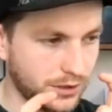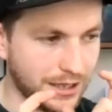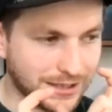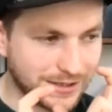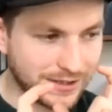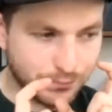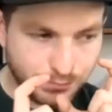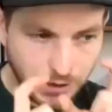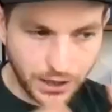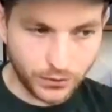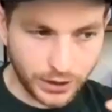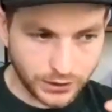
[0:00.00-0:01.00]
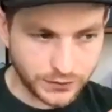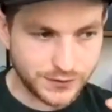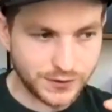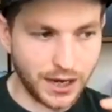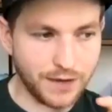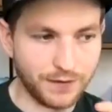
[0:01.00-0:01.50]

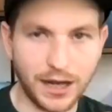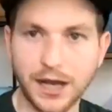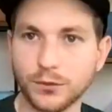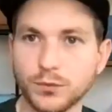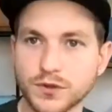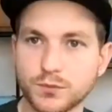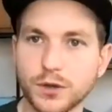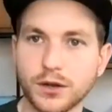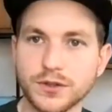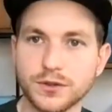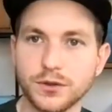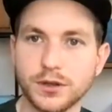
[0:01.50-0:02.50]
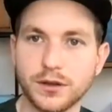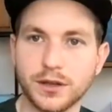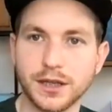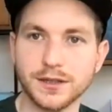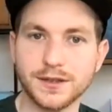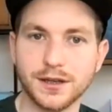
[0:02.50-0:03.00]
experience I ever had was when I was doing
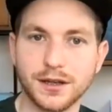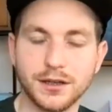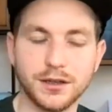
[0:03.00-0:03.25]
theatre.